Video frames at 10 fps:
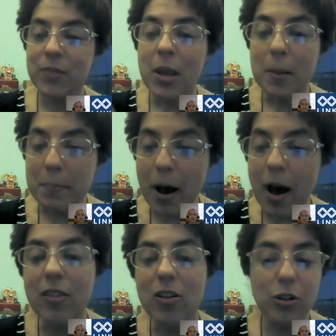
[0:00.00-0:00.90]
by
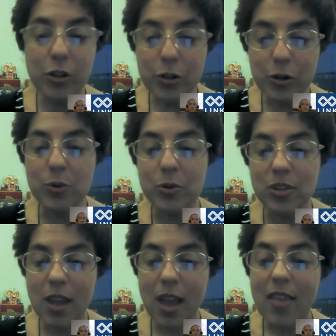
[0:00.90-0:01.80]
the clues
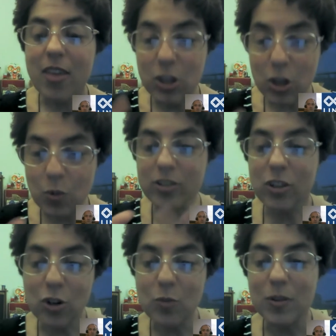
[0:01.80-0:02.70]
that you as a
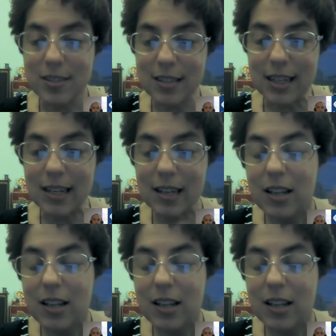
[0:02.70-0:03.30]
human see.